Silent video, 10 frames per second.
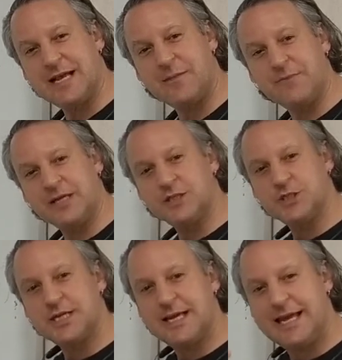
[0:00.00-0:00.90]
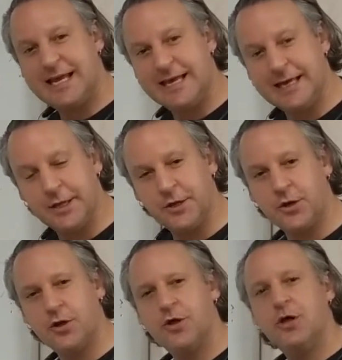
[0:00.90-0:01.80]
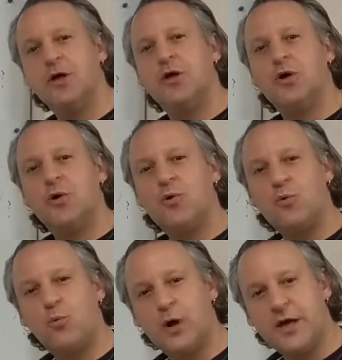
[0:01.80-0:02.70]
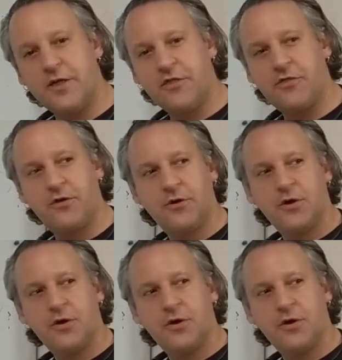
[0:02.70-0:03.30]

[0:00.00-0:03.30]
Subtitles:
and it means in, with,